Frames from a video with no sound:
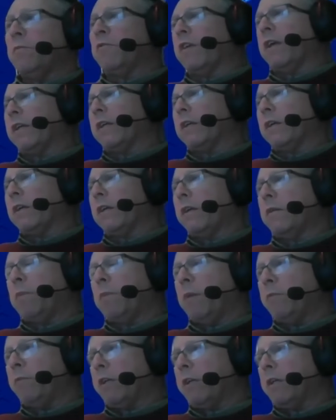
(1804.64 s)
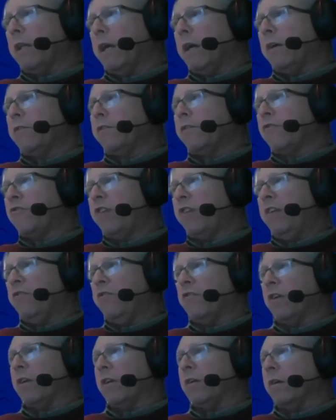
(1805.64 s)
like public clouds are
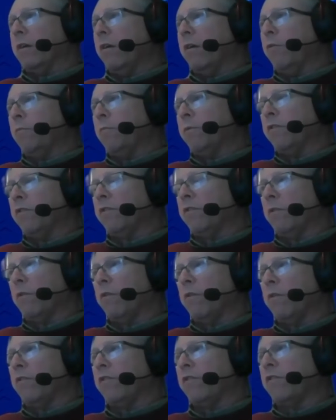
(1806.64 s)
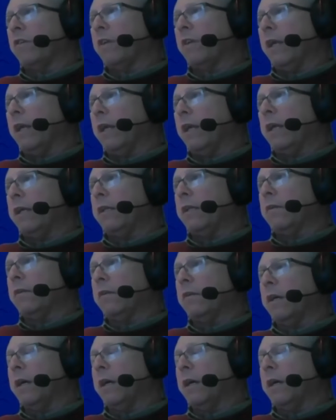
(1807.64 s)
changing open source. And